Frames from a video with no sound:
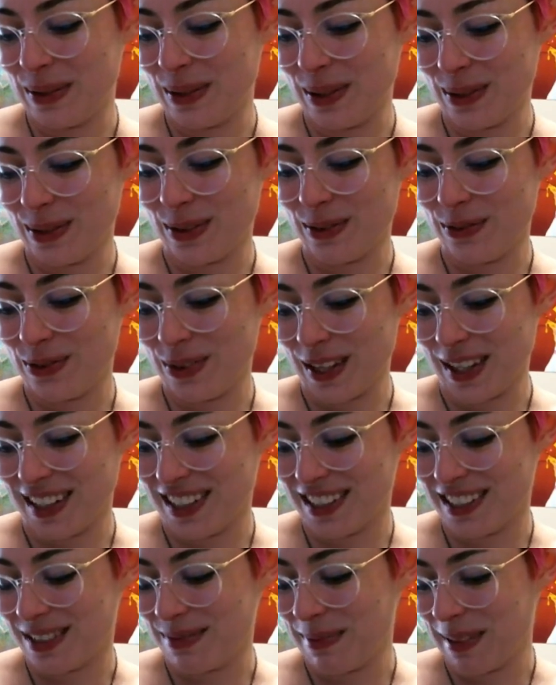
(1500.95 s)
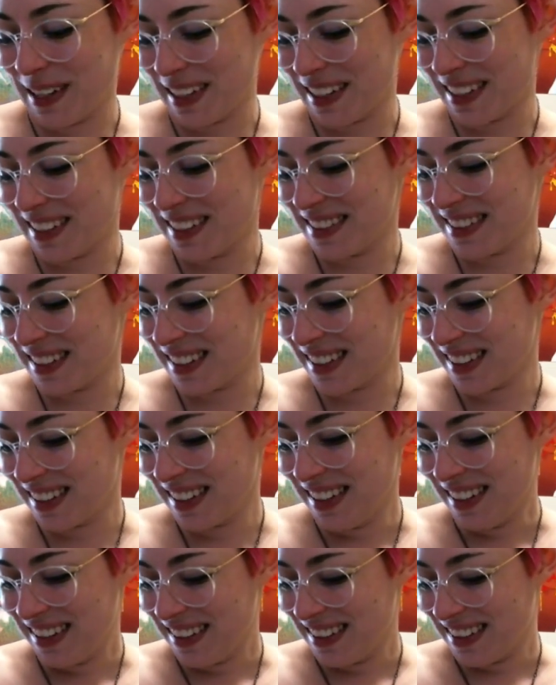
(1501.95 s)
of things because I
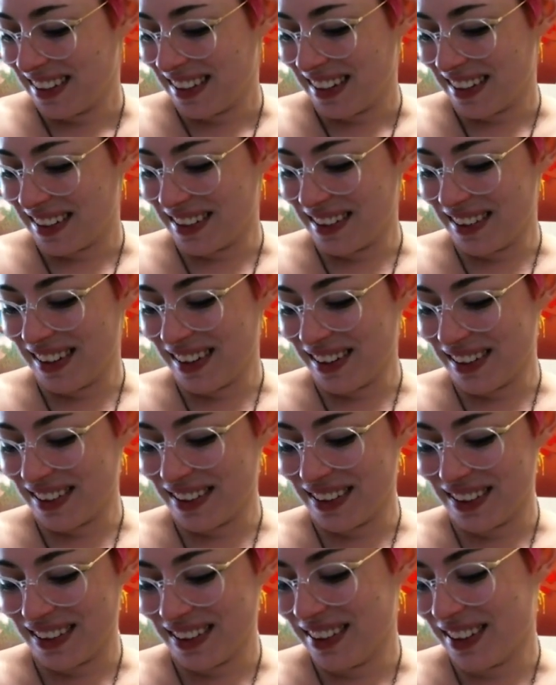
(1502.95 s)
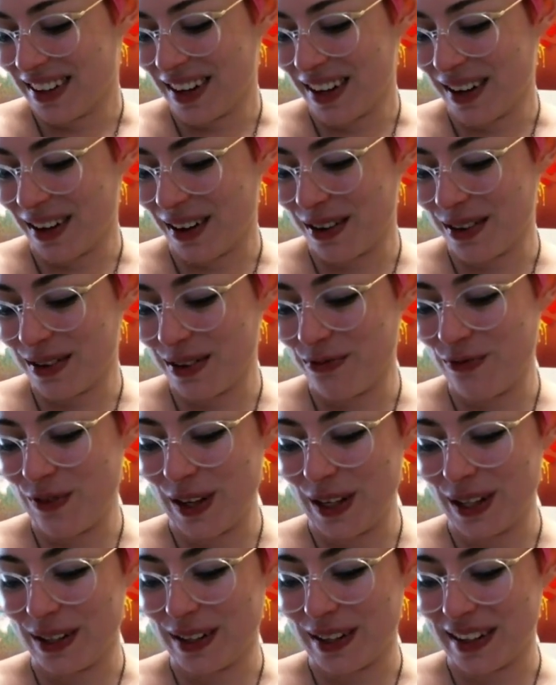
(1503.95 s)
don't know, they're harder to
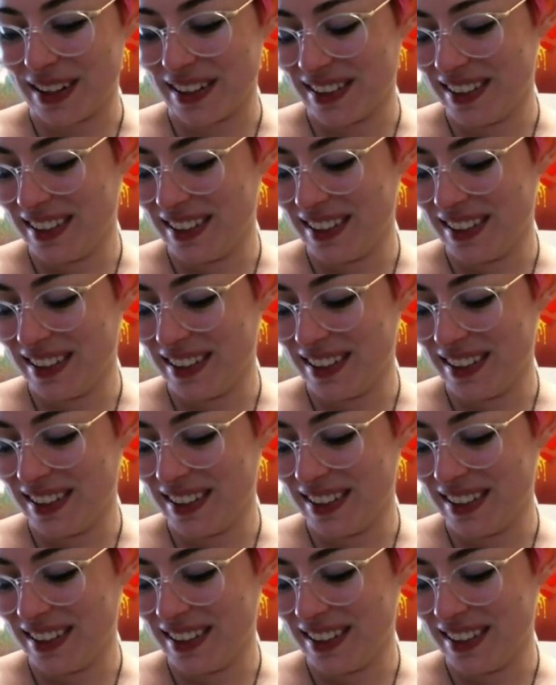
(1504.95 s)
figure out.